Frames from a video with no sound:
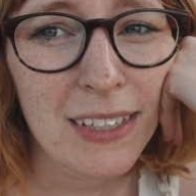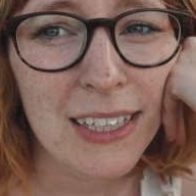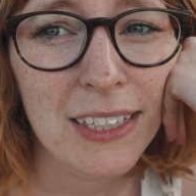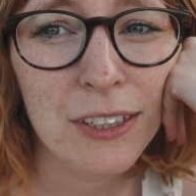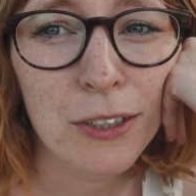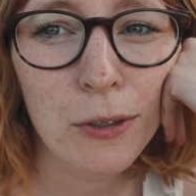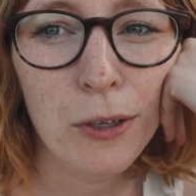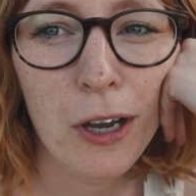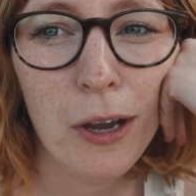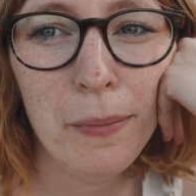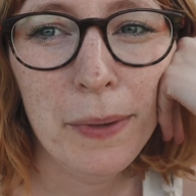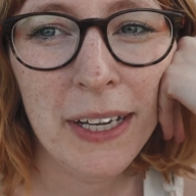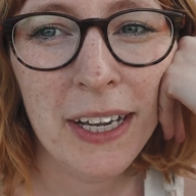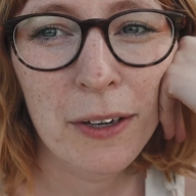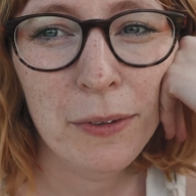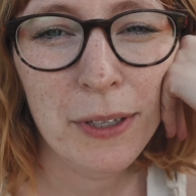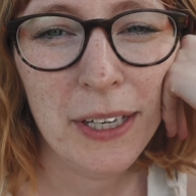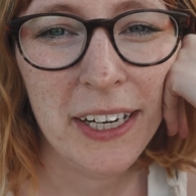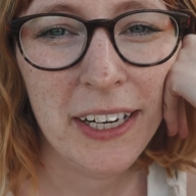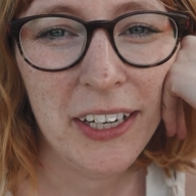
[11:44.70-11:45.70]
So coming
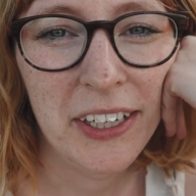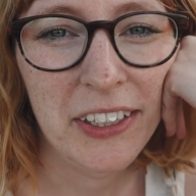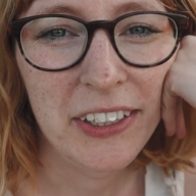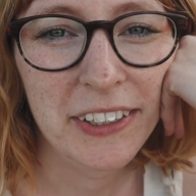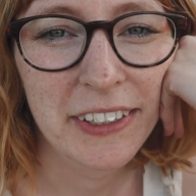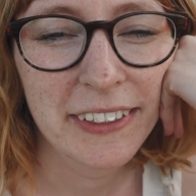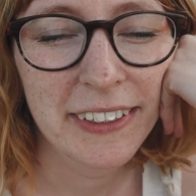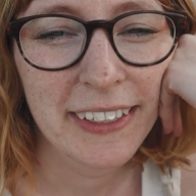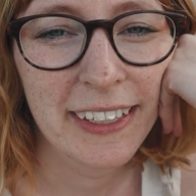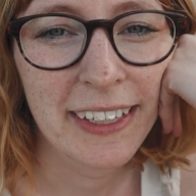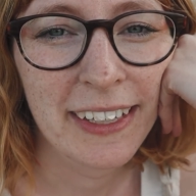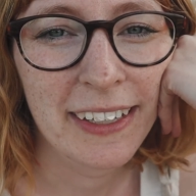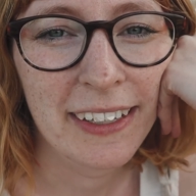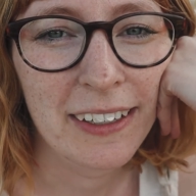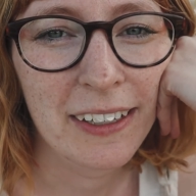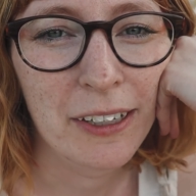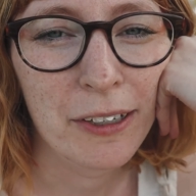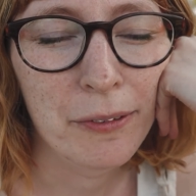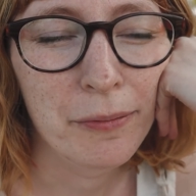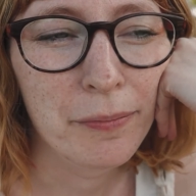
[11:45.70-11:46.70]
out here,
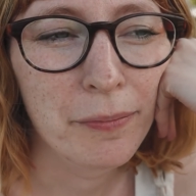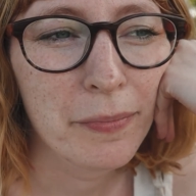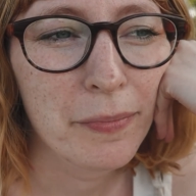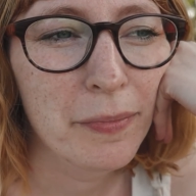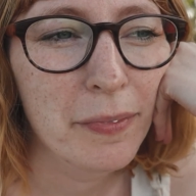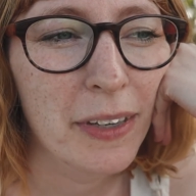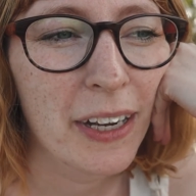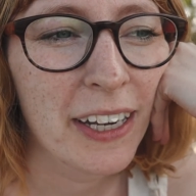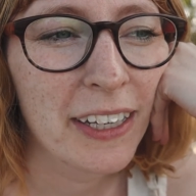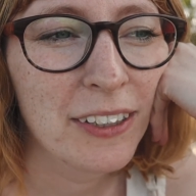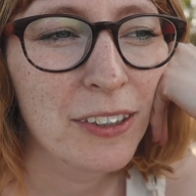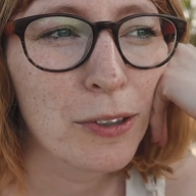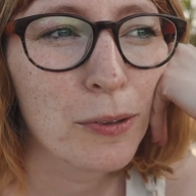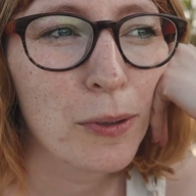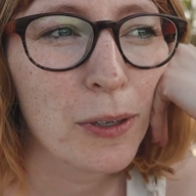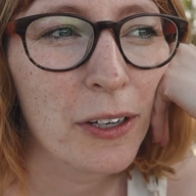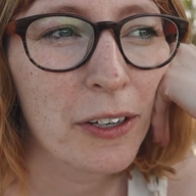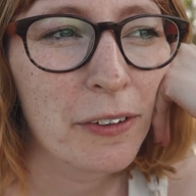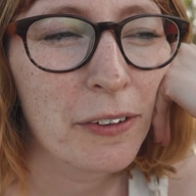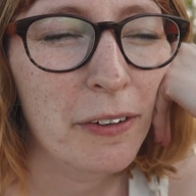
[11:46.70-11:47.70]
I
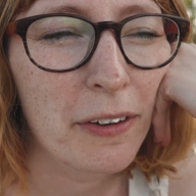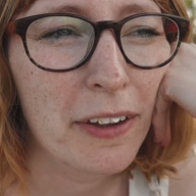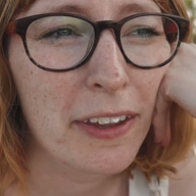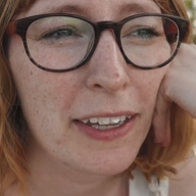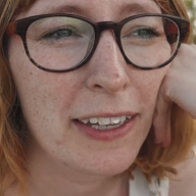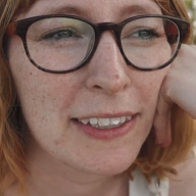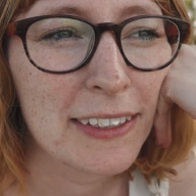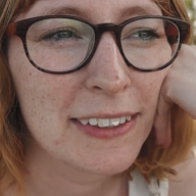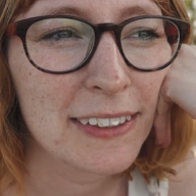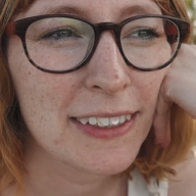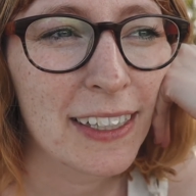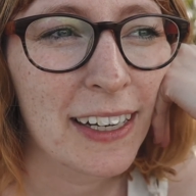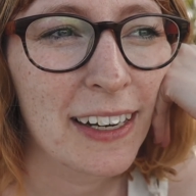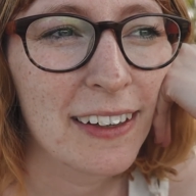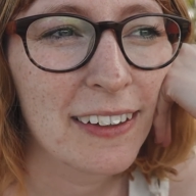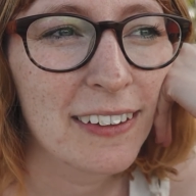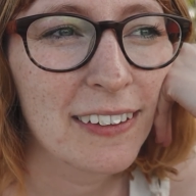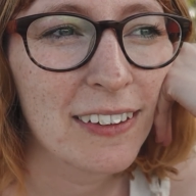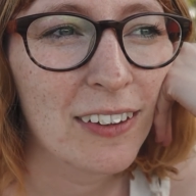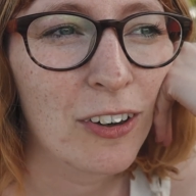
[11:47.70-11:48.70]
do a lot of the things
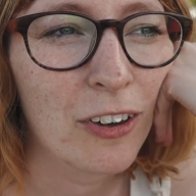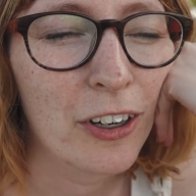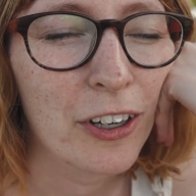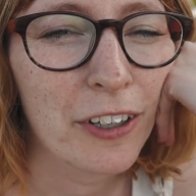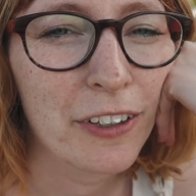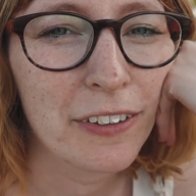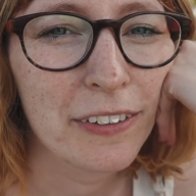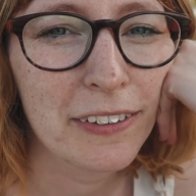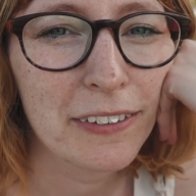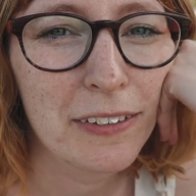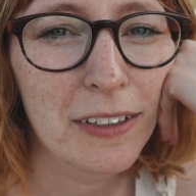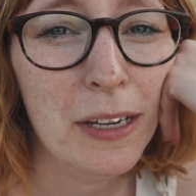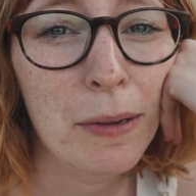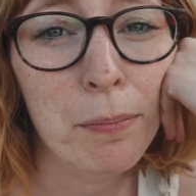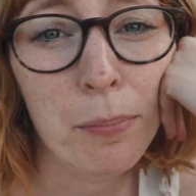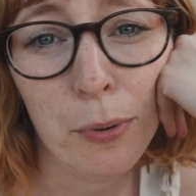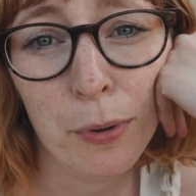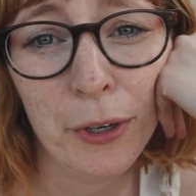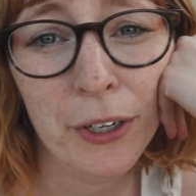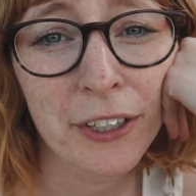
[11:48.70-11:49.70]
that are
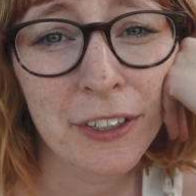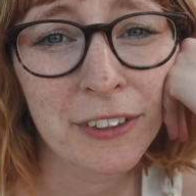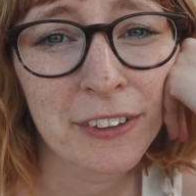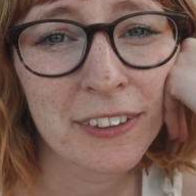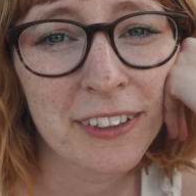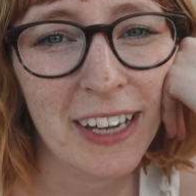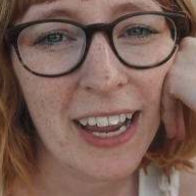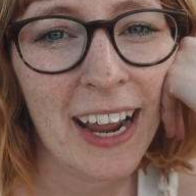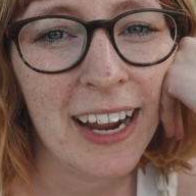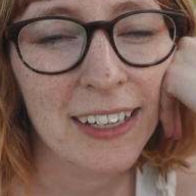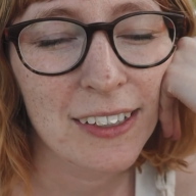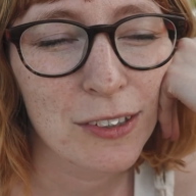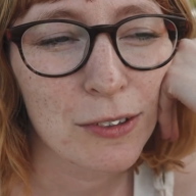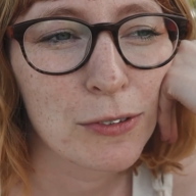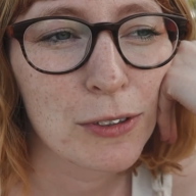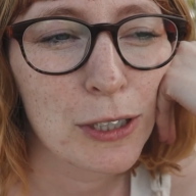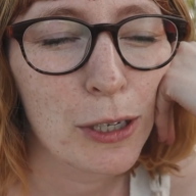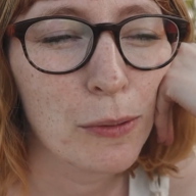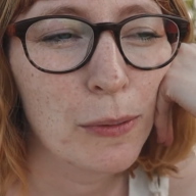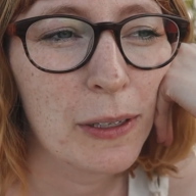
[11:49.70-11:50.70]
important acts
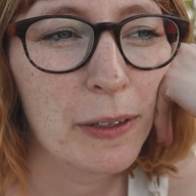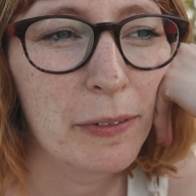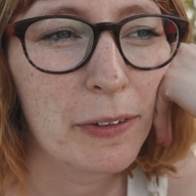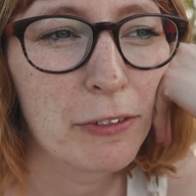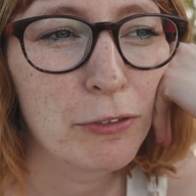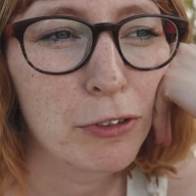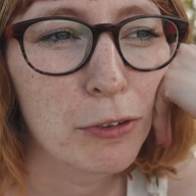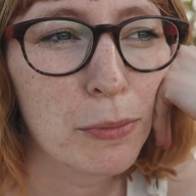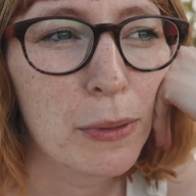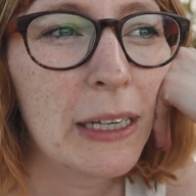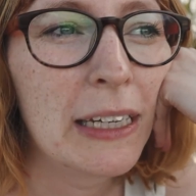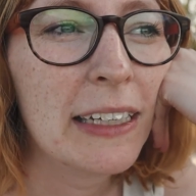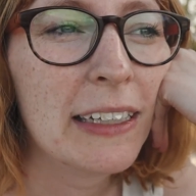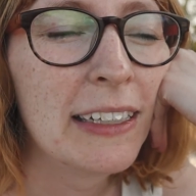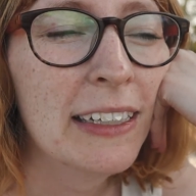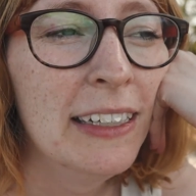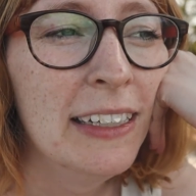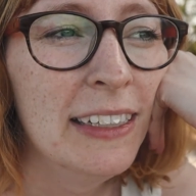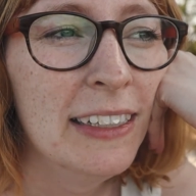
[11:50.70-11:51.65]
of slow living for me.